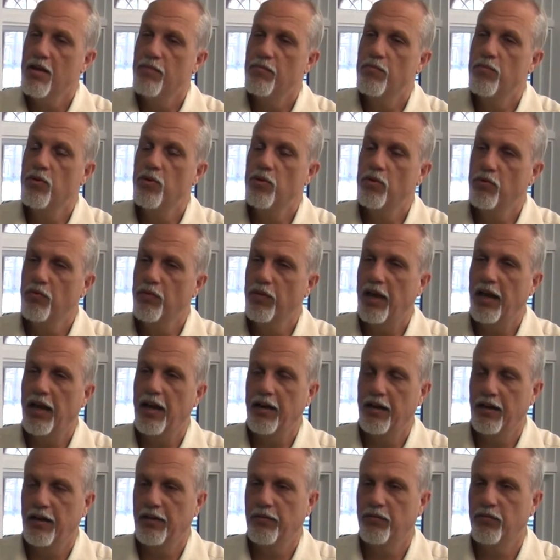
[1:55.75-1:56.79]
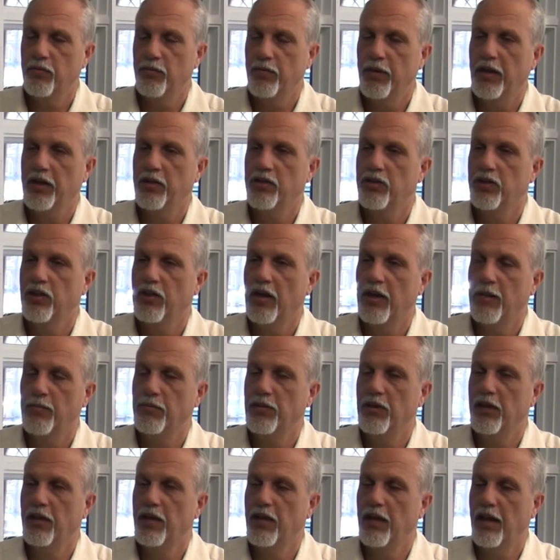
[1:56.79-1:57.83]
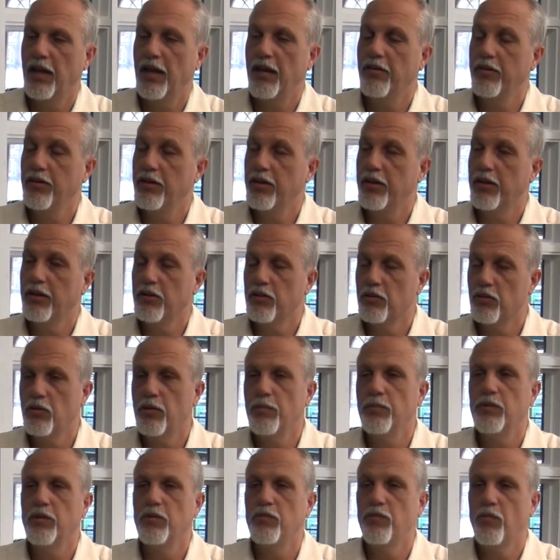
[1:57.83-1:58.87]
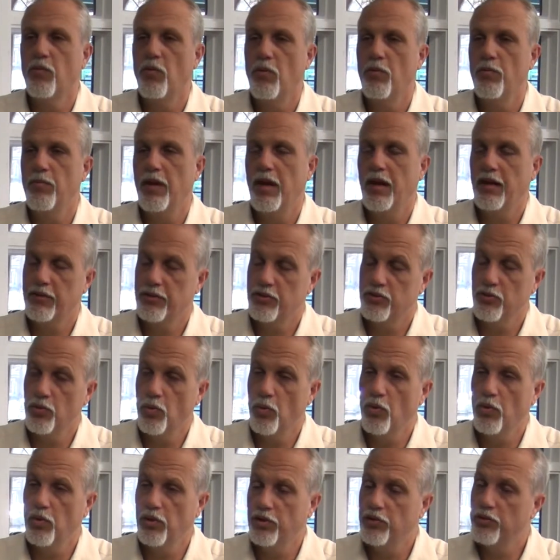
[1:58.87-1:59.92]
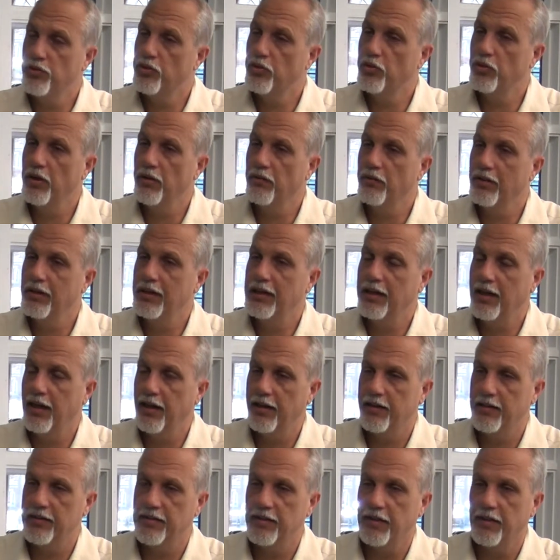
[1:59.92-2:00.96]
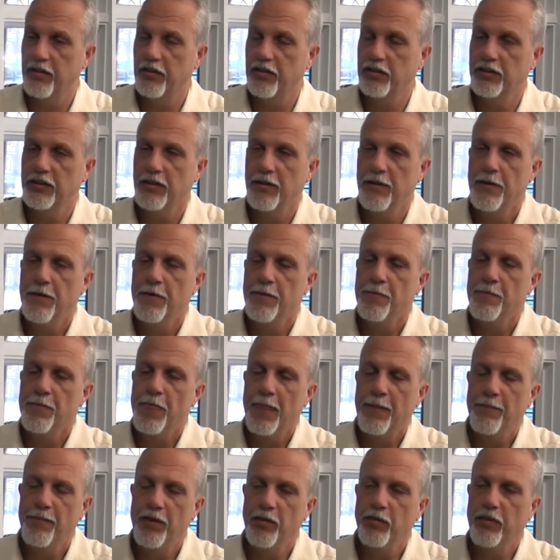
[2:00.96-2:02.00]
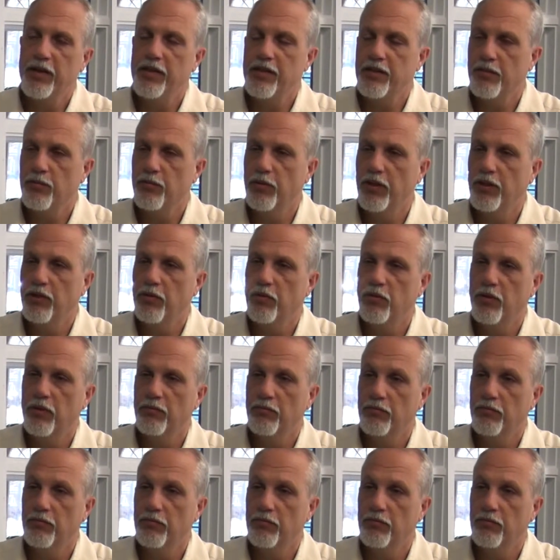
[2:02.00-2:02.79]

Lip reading: move that information up to the cloud in an encrypted format, stored in 2 different data centers. And the reason we do it